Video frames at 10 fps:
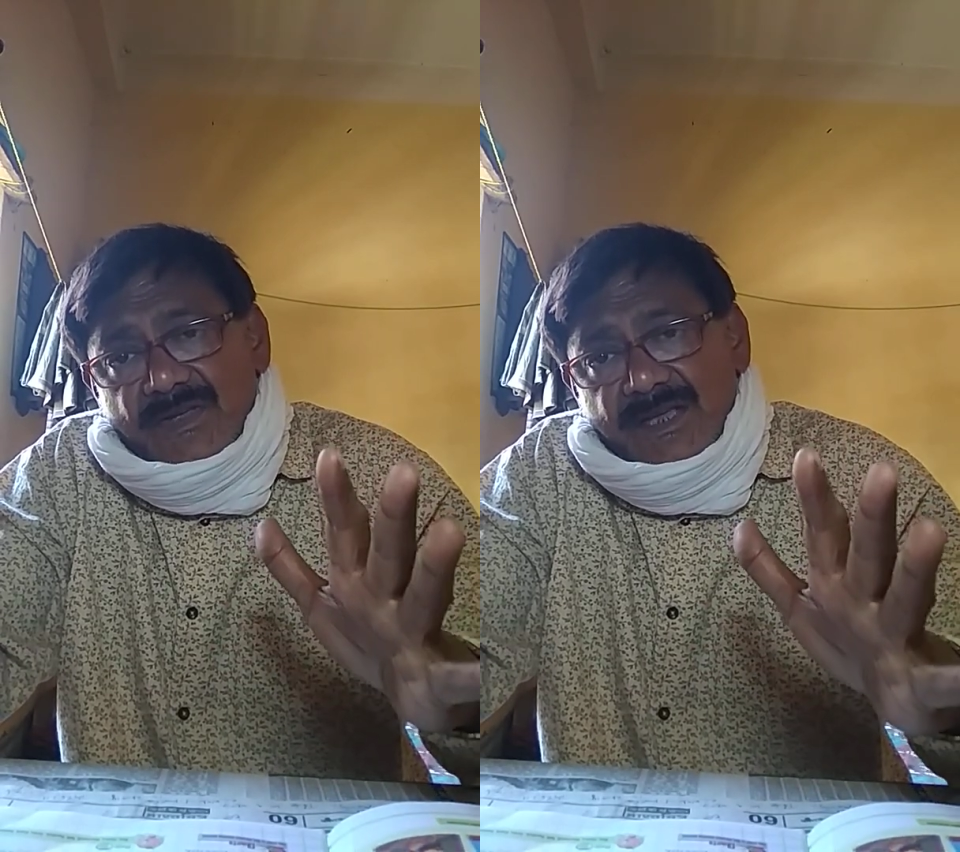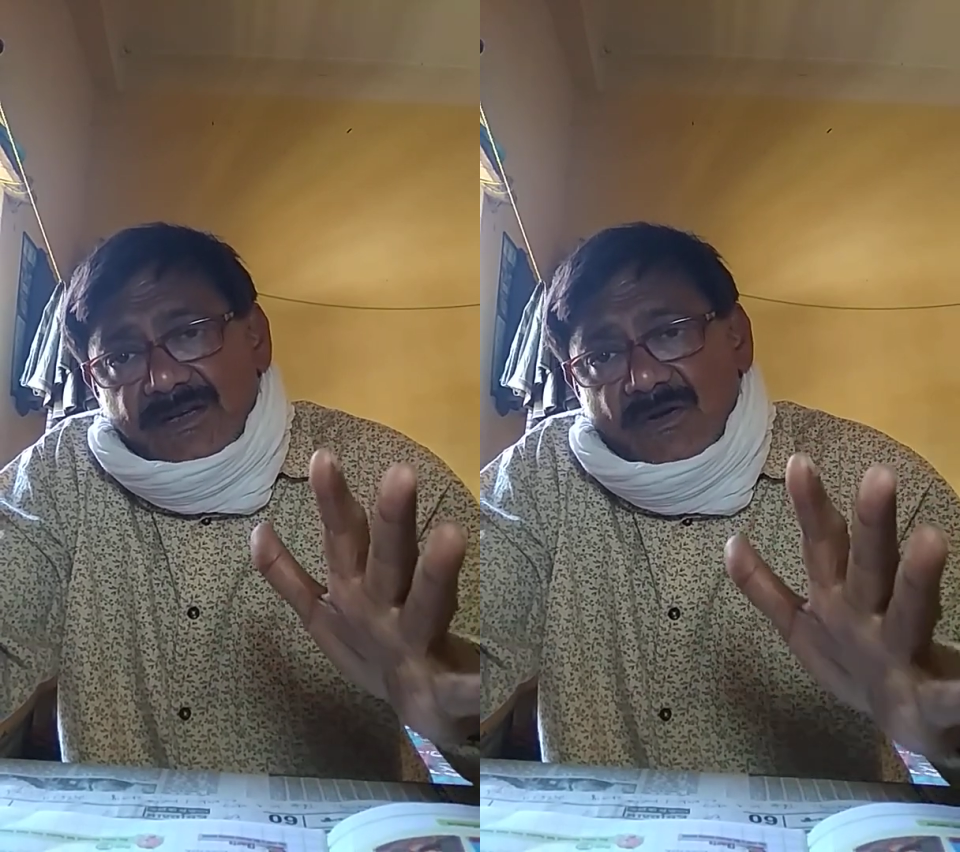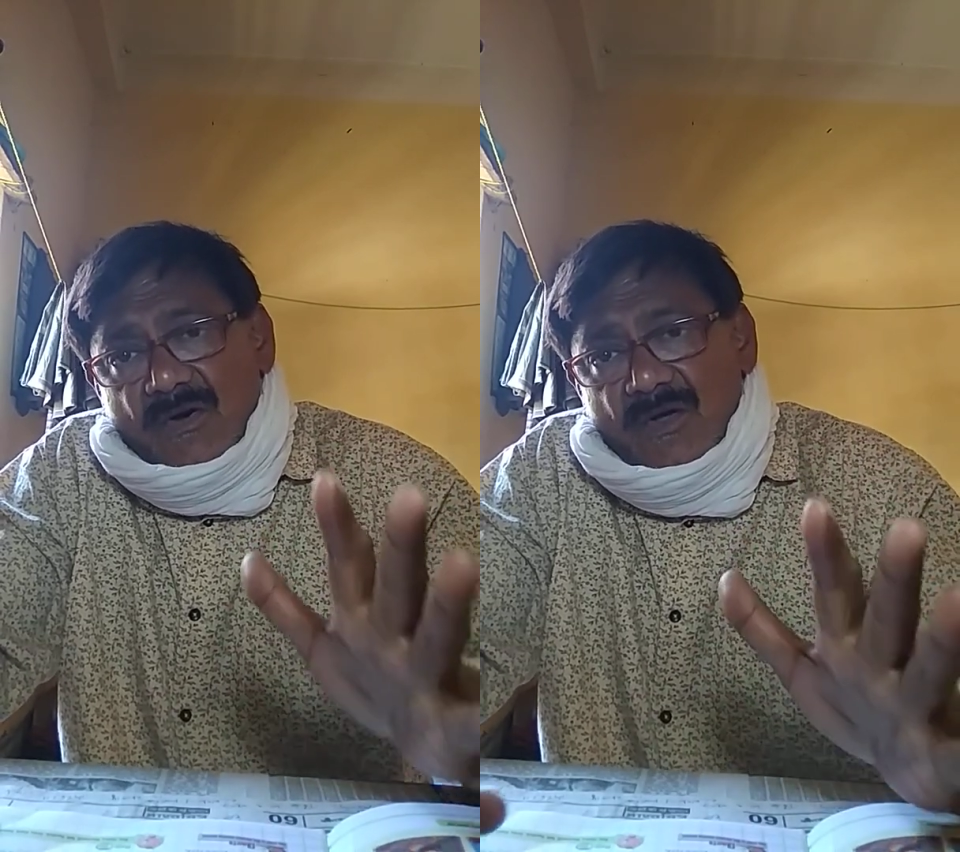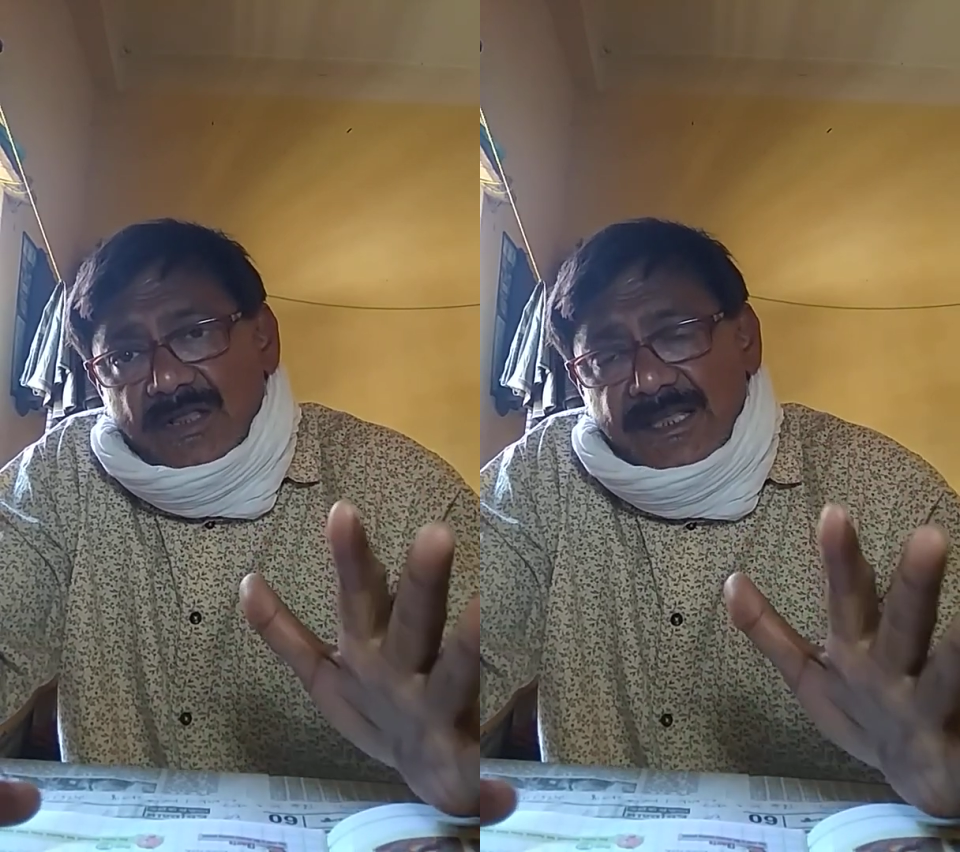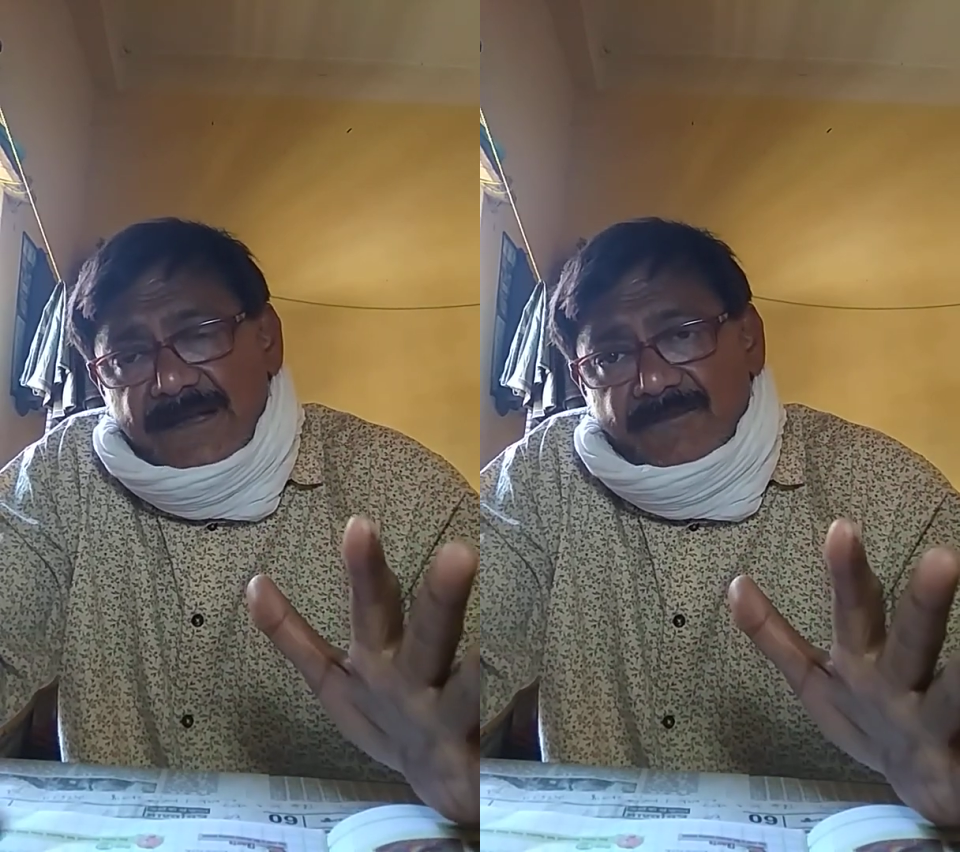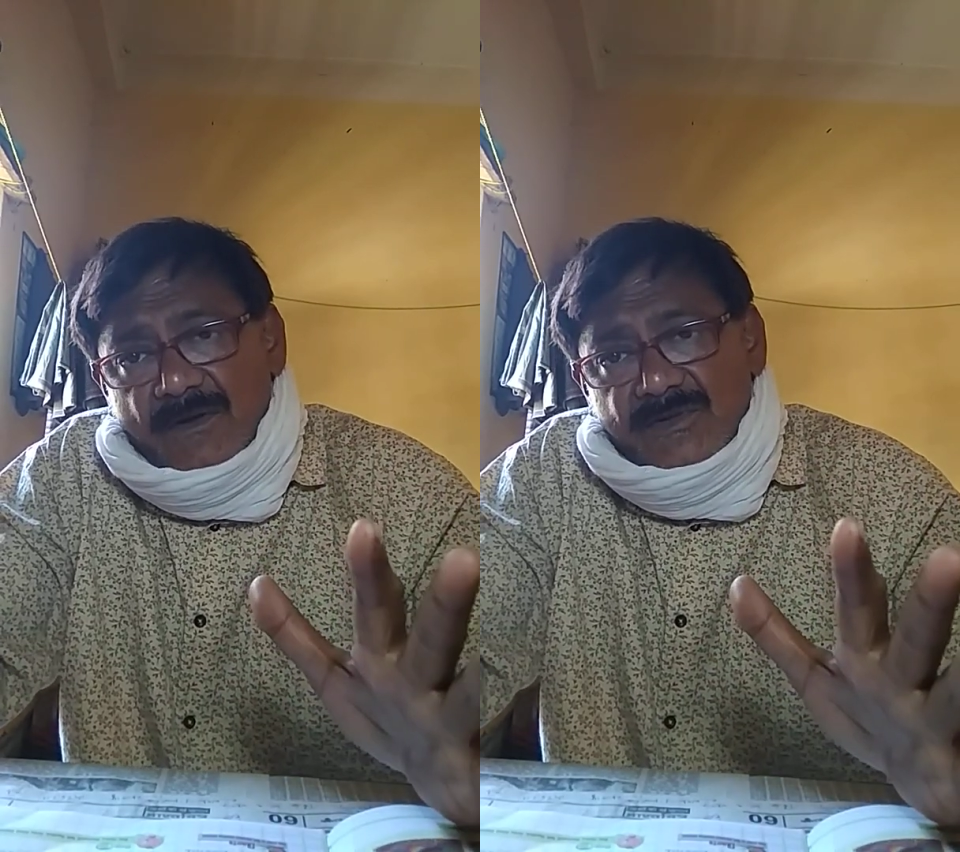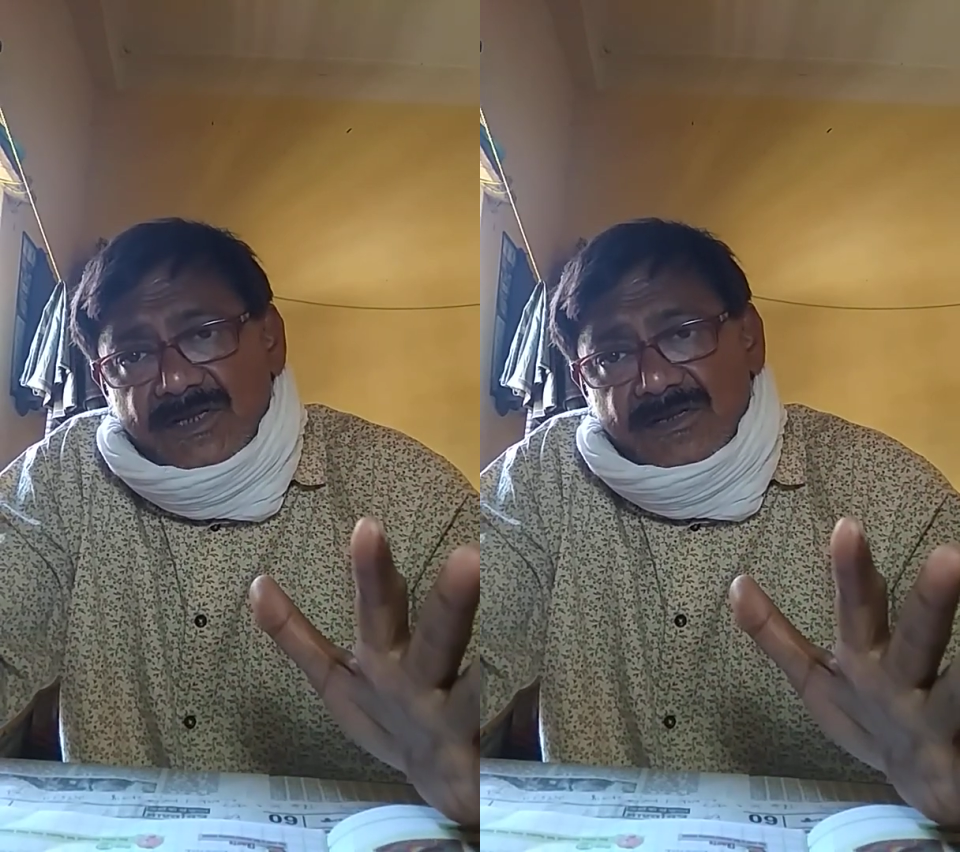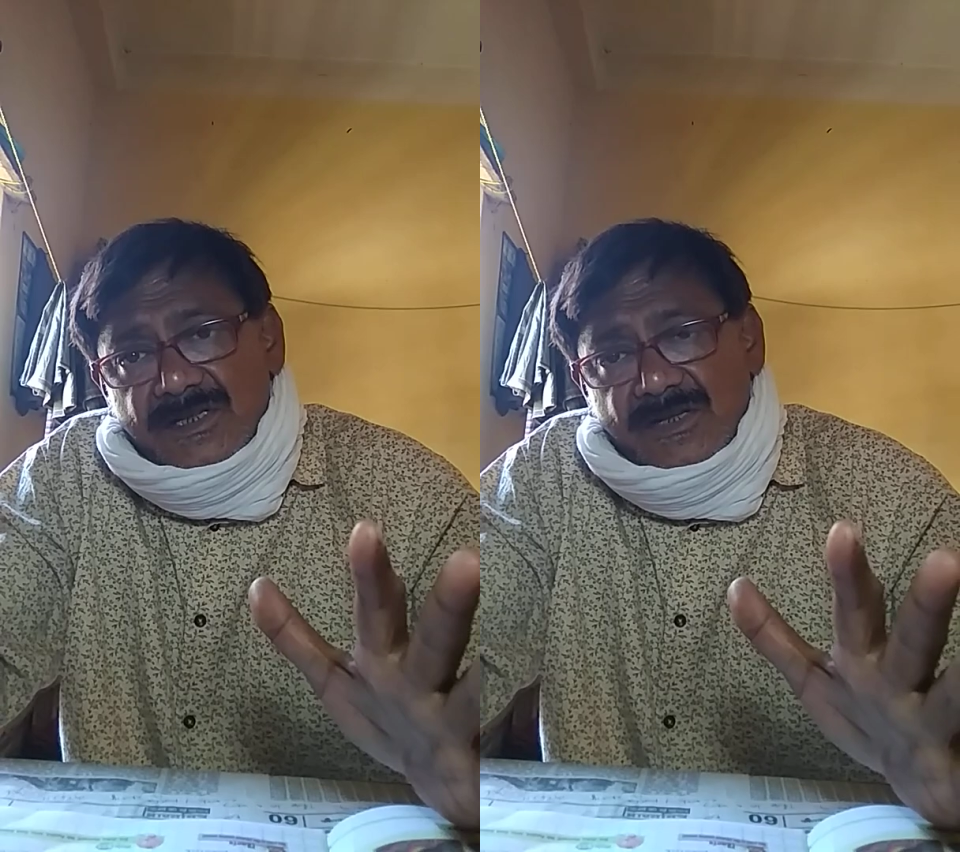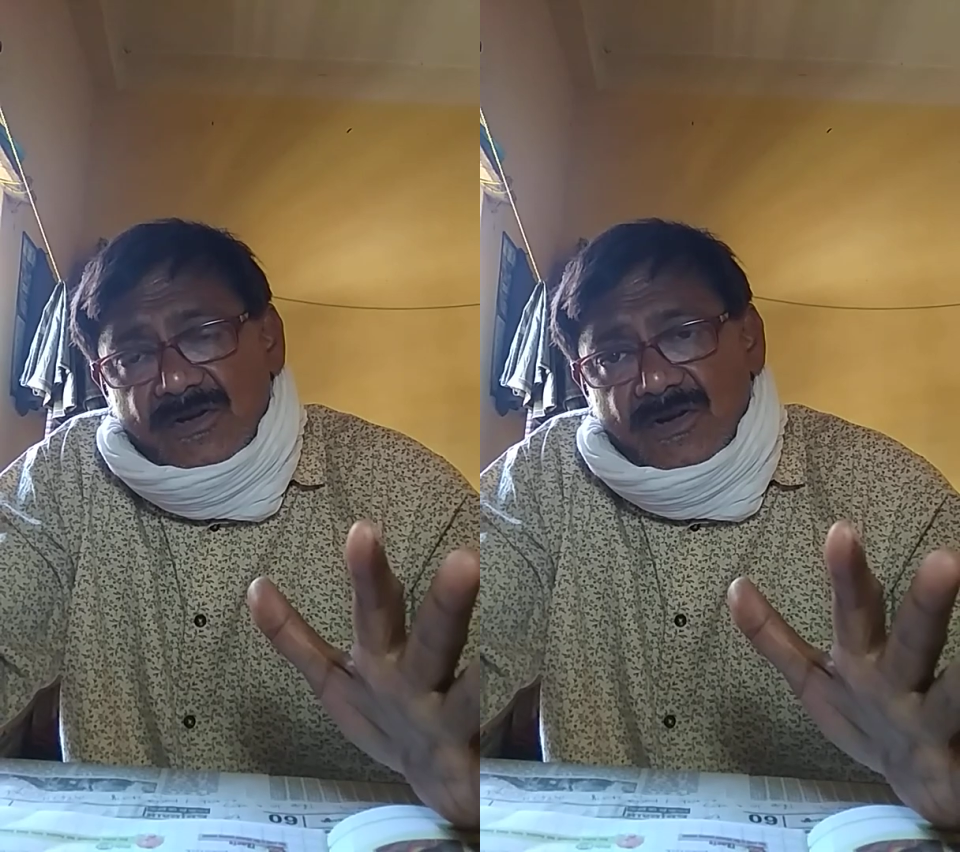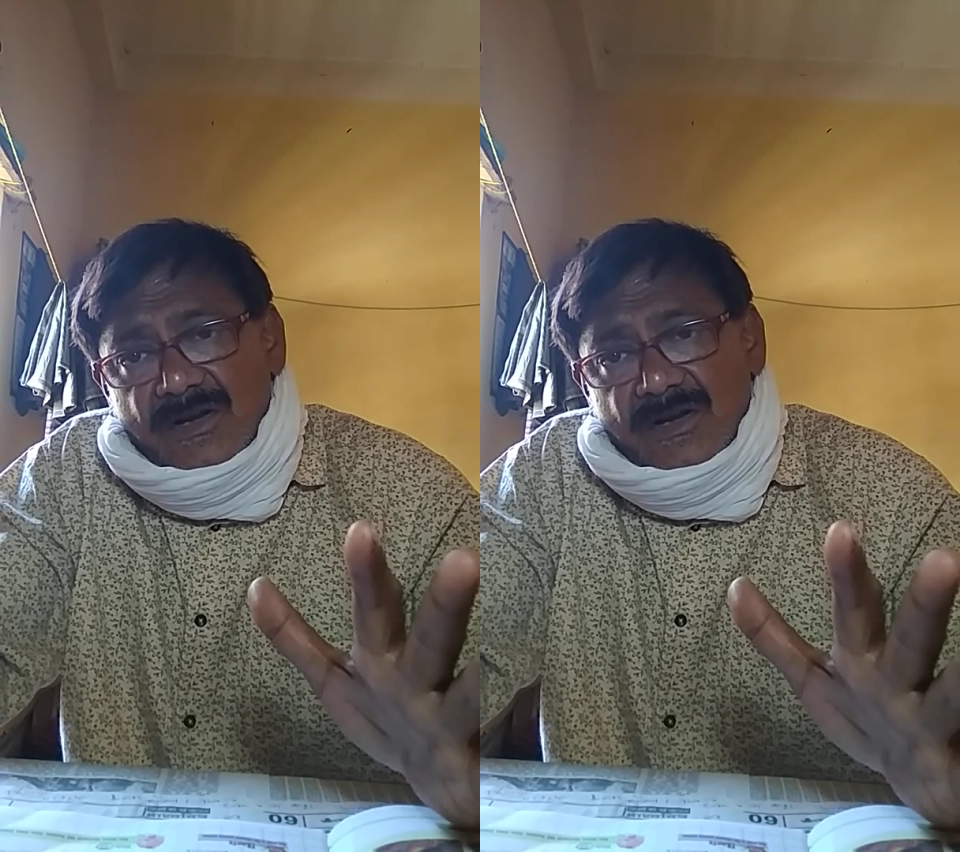it all the information in